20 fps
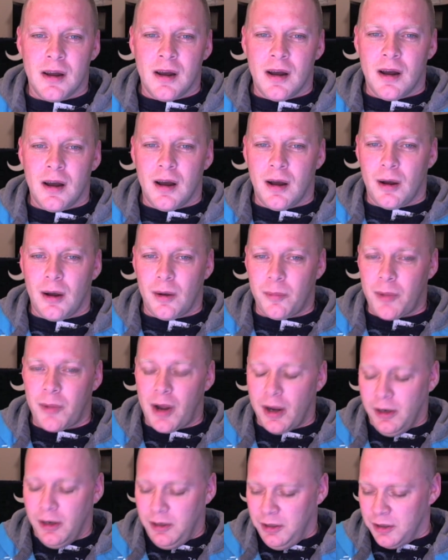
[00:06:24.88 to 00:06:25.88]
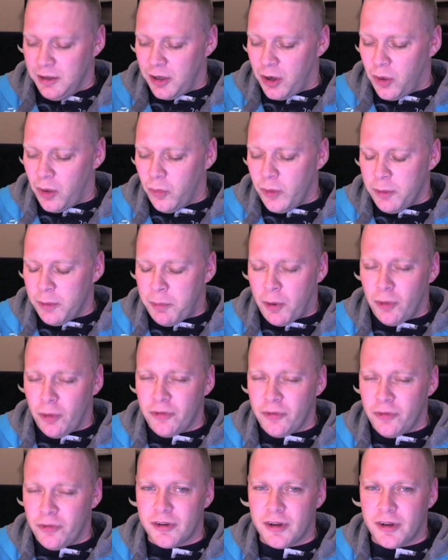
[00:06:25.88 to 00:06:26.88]
We
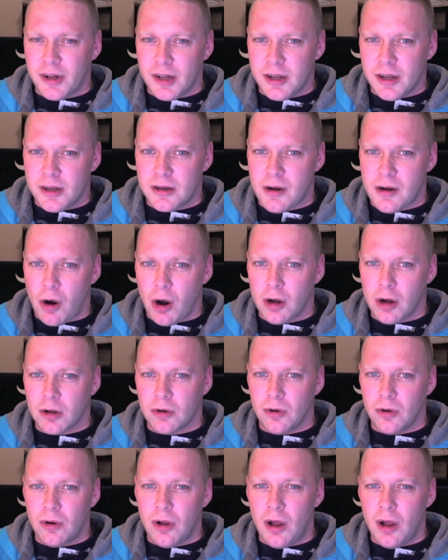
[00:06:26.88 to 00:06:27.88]
posted an article